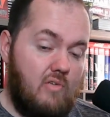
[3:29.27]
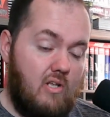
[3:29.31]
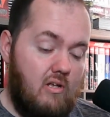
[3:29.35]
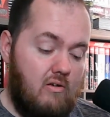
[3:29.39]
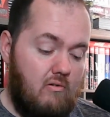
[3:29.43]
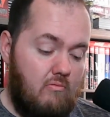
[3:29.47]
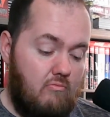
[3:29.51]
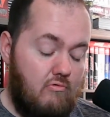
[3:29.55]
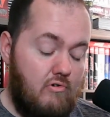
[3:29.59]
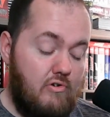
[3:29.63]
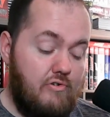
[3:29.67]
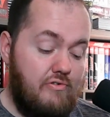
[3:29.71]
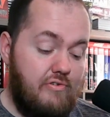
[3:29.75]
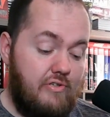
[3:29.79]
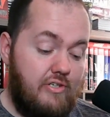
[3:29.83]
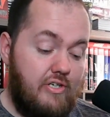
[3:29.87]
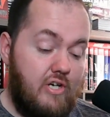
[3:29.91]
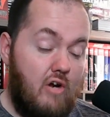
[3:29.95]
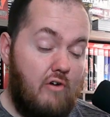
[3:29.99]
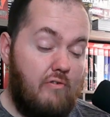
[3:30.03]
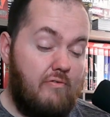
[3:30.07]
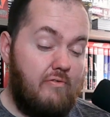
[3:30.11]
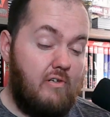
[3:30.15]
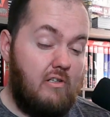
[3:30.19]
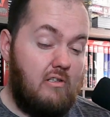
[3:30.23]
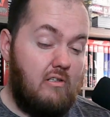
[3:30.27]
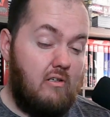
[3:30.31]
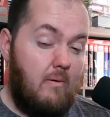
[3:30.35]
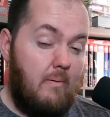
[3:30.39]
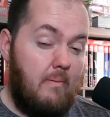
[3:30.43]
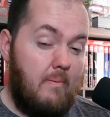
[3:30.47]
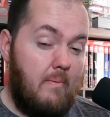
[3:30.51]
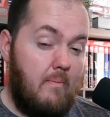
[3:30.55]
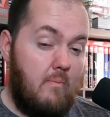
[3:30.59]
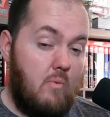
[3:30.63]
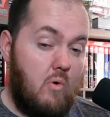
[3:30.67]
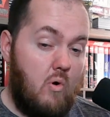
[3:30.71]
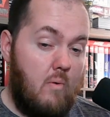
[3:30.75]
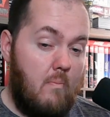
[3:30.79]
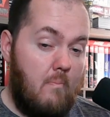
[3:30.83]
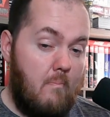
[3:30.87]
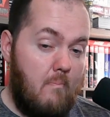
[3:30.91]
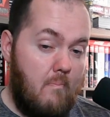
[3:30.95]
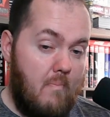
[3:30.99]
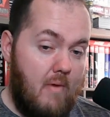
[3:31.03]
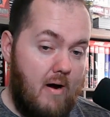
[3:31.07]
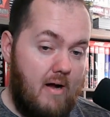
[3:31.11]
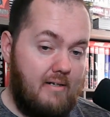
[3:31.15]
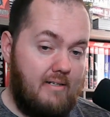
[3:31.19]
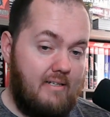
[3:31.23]
usually go for a little bit more
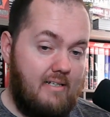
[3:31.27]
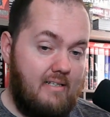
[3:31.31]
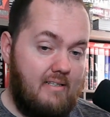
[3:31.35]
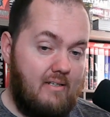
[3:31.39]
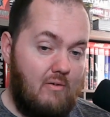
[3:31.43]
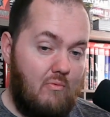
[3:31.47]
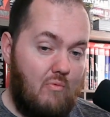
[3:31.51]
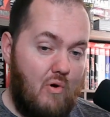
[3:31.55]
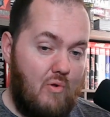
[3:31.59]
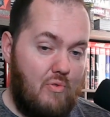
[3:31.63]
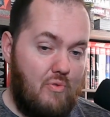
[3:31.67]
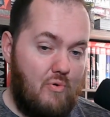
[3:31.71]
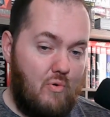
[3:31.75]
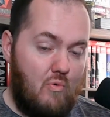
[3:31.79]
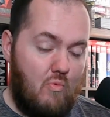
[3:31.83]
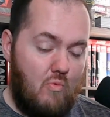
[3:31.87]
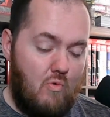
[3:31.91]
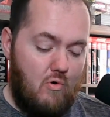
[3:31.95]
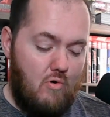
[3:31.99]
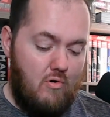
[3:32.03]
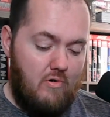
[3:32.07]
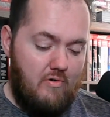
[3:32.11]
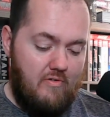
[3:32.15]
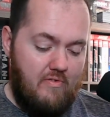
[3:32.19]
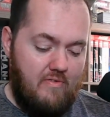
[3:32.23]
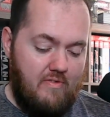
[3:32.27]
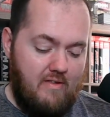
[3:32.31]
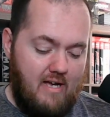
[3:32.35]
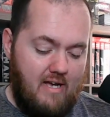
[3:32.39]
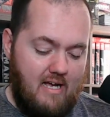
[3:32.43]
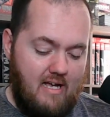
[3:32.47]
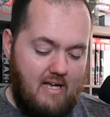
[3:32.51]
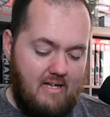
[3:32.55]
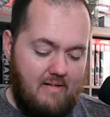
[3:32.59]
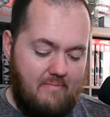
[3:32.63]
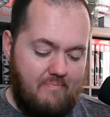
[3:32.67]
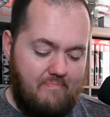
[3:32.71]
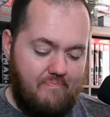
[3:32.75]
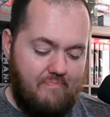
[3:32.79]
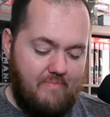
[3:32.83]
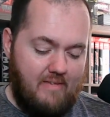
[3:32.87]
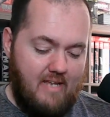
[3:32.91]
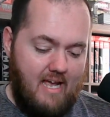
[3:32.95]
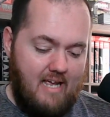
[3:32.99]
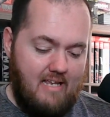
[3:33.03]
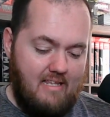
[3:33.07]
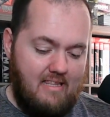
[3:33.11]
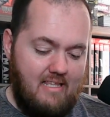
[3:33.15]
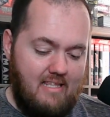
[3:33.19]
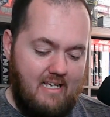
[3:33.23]
money than what they're worth,
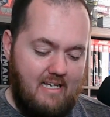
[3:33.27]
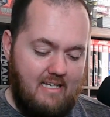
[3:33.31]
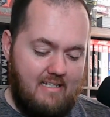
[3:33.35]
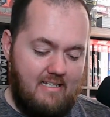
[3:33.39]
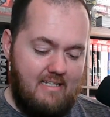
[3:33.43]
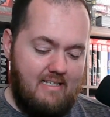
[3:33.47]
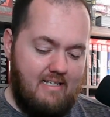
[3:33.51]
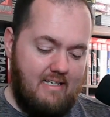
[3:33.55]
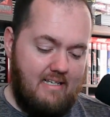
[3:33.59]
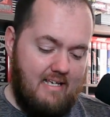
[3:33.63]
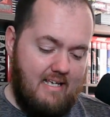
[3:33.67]
I think.